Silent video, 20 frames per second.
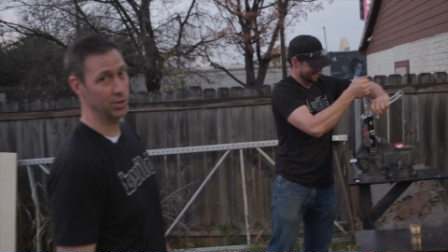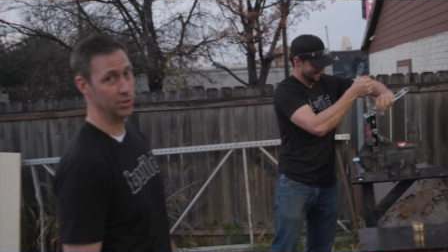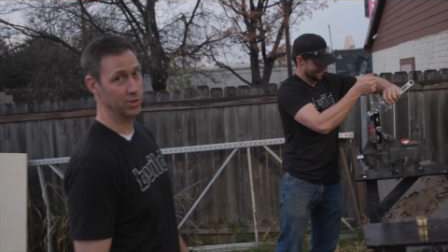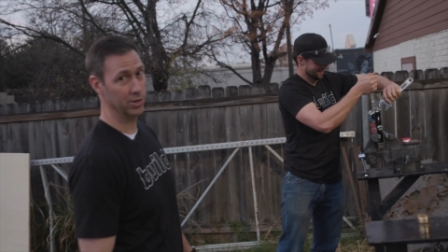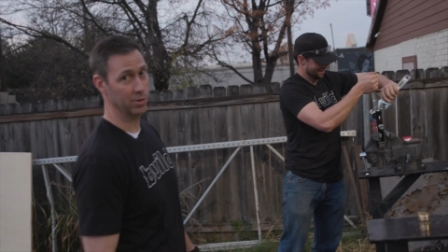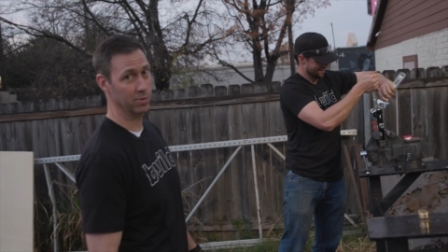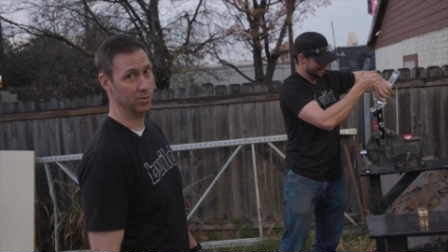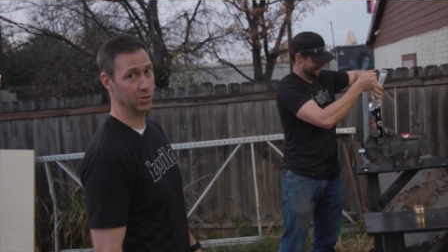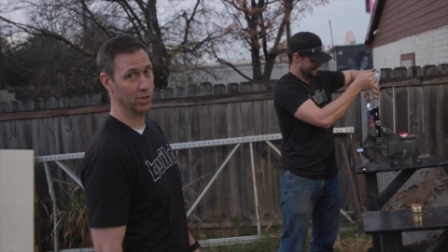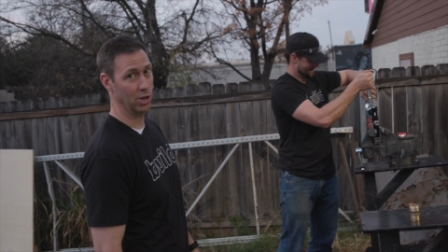
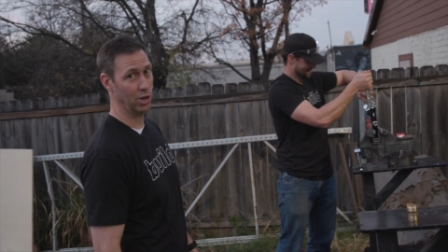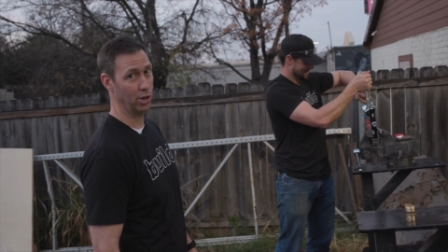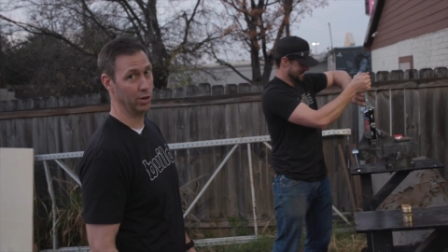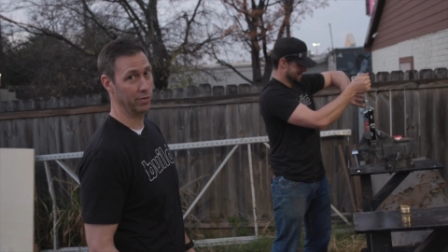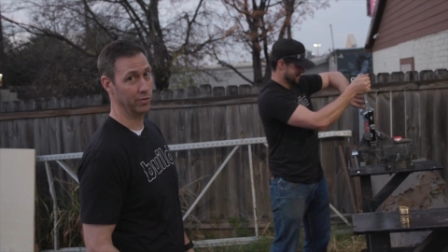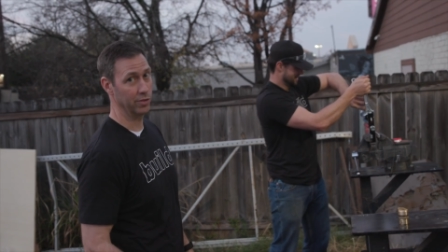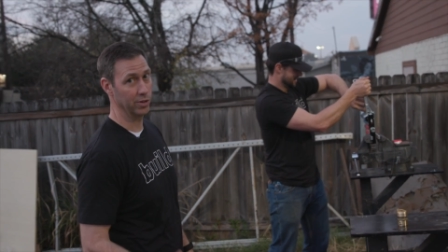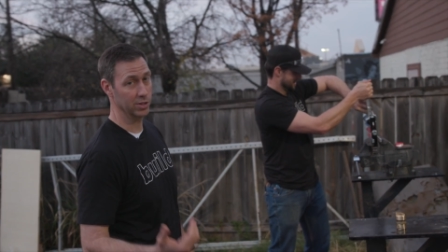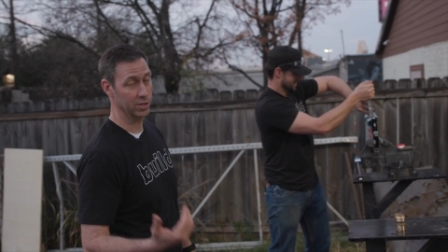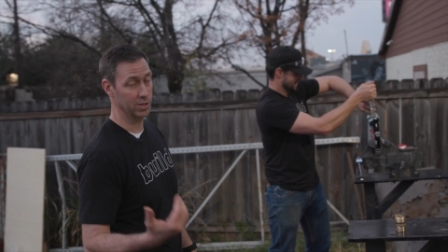interesting
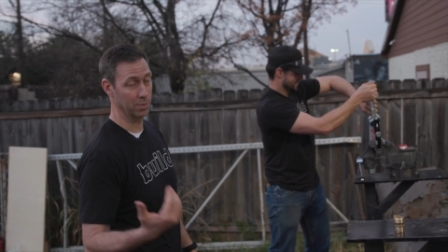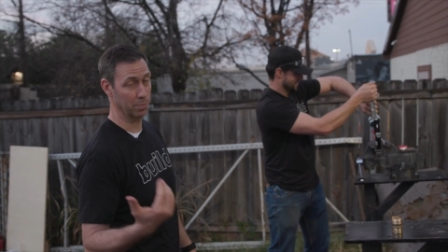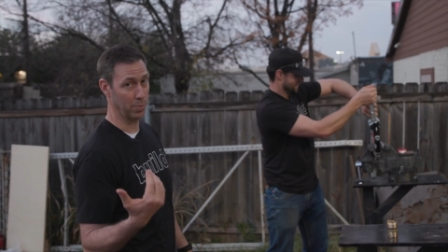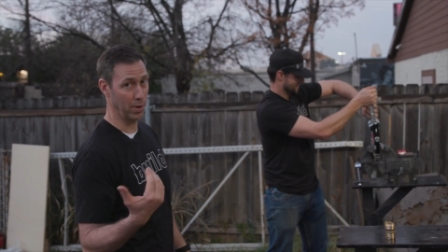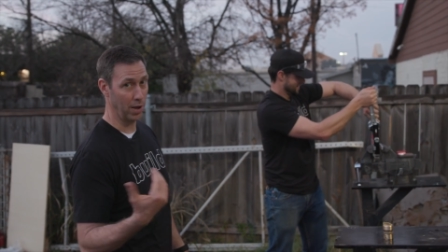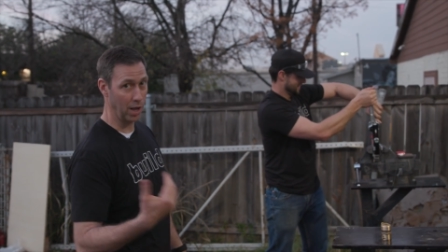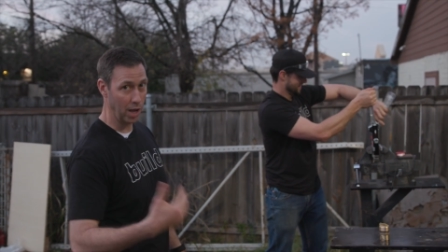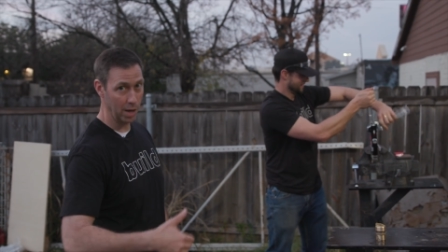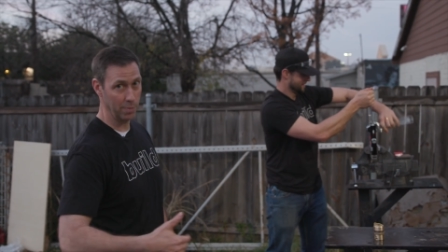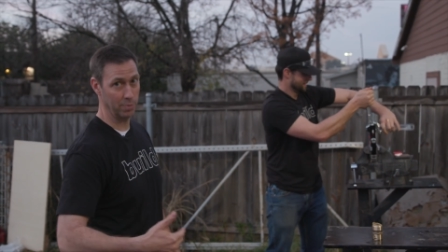result if it's the
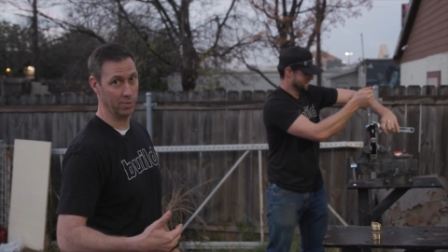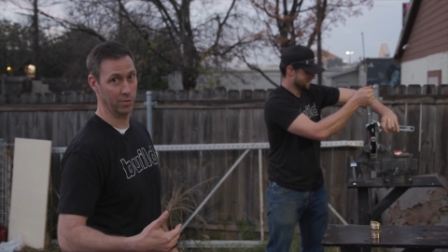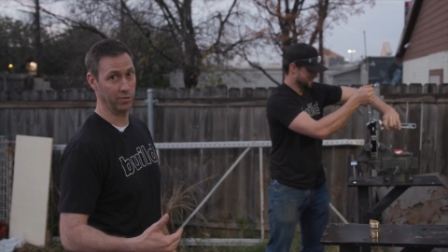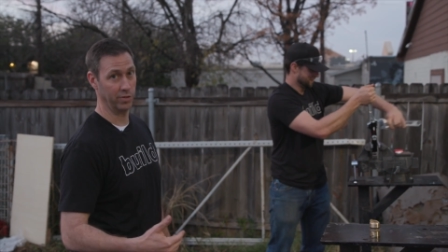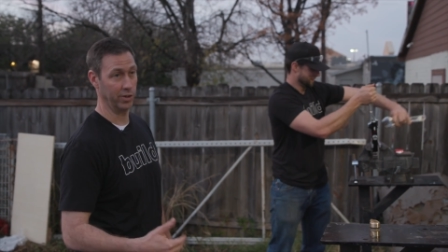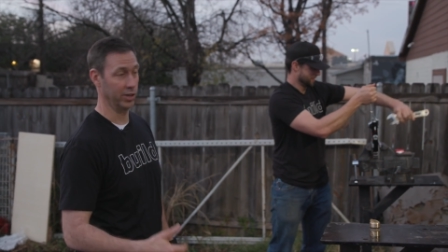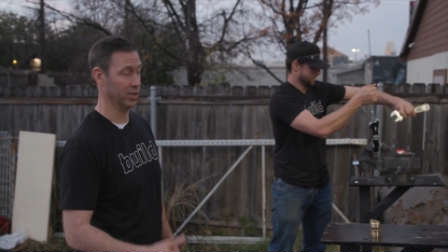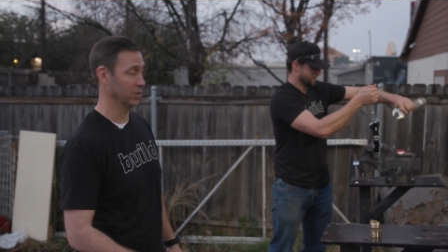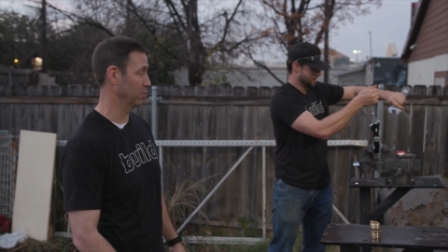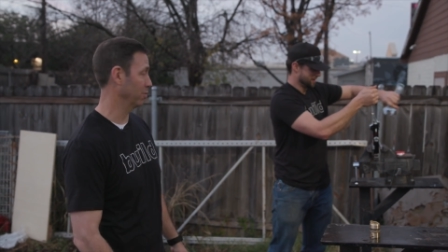pipe that
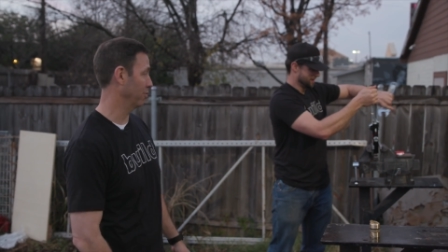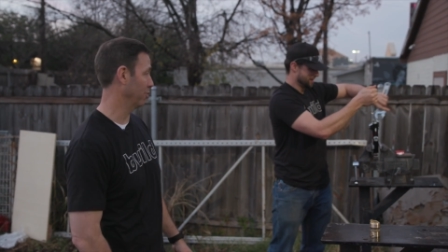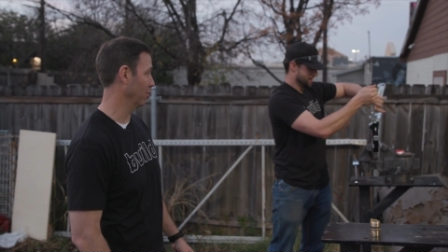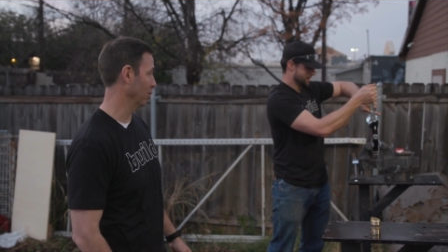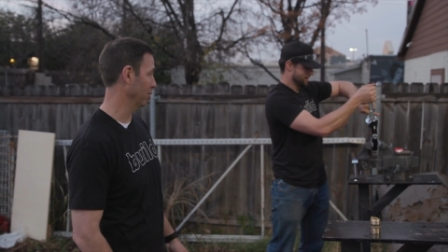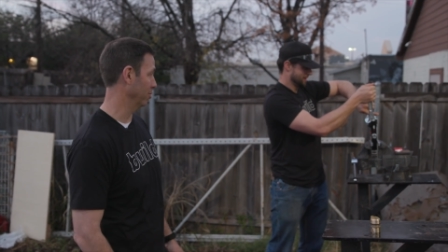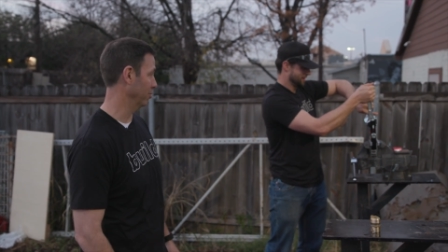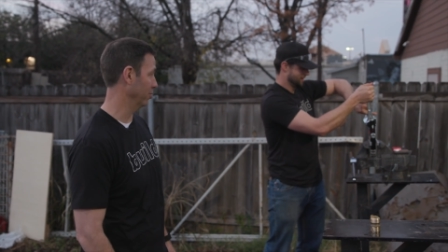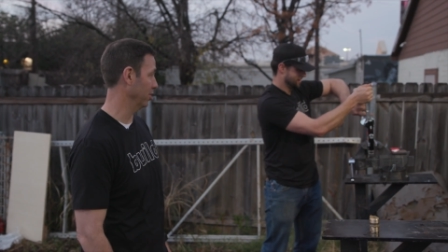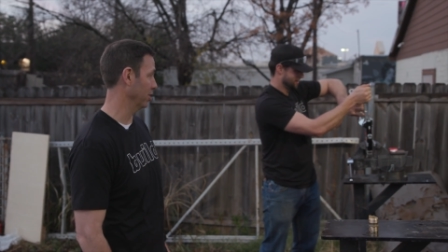fails
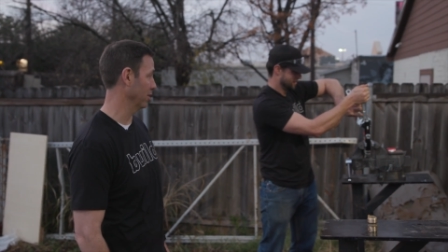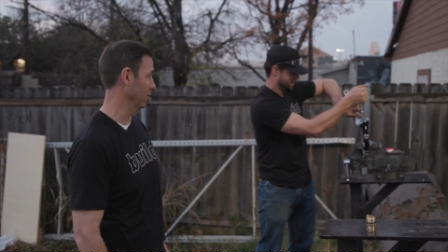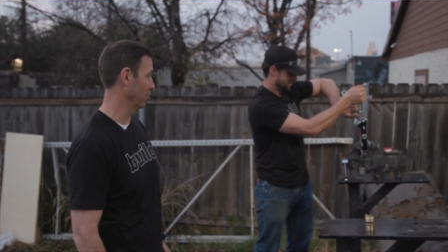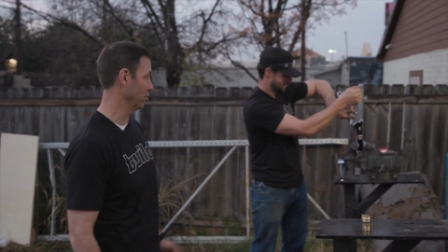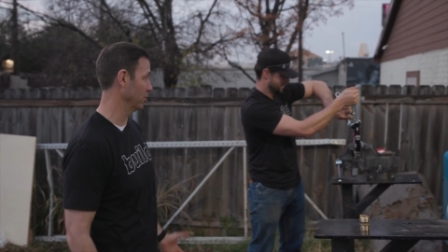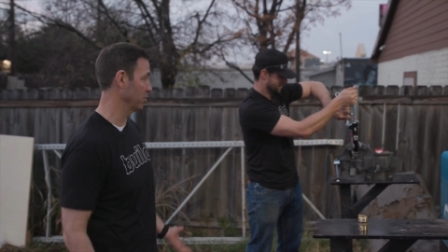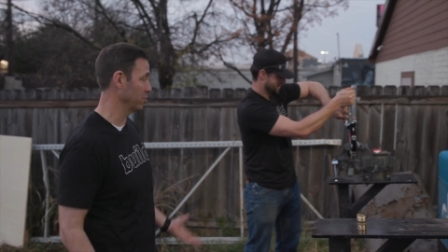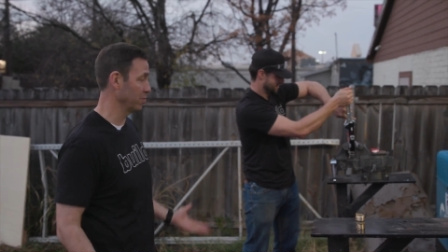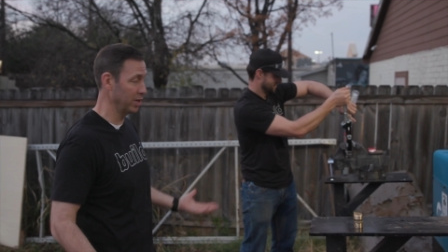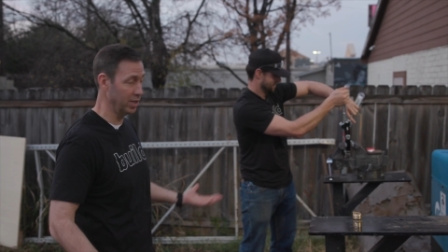before the fitting,
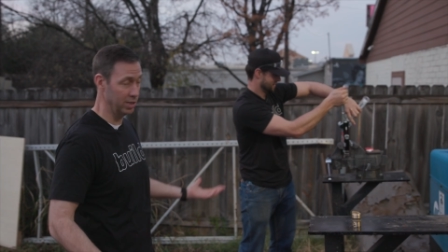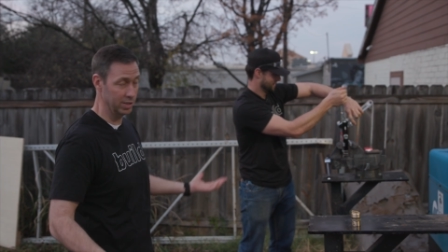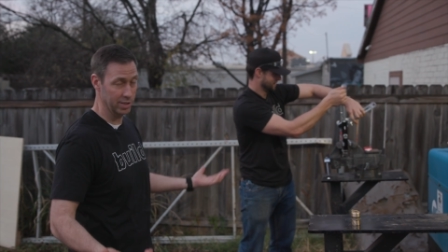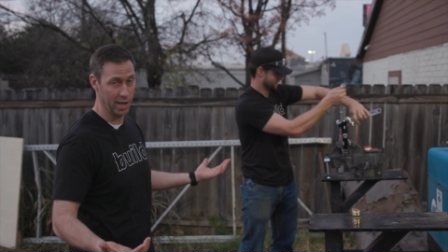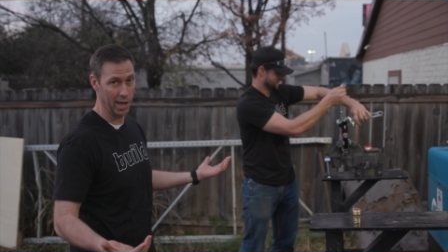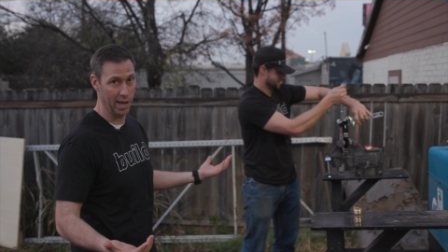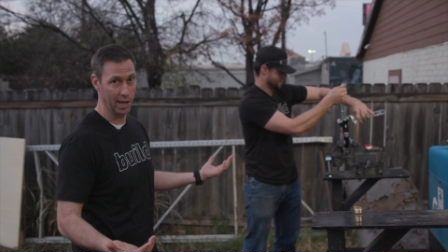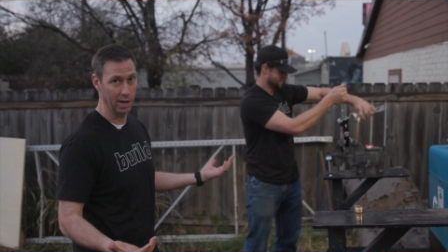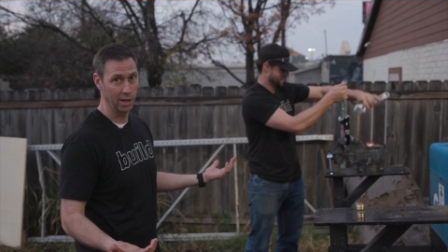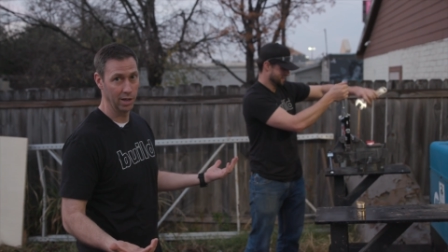which means
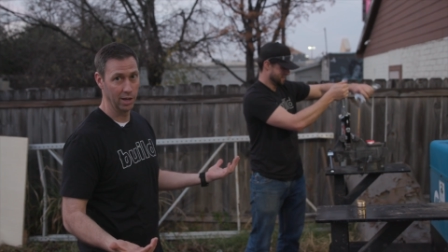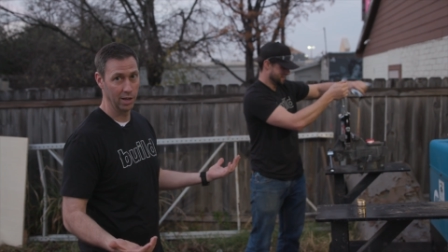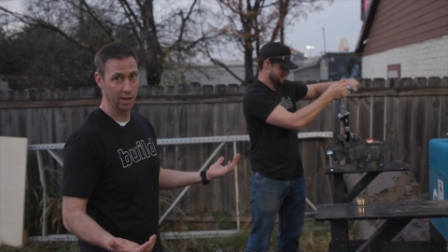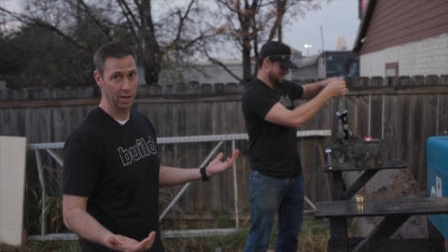that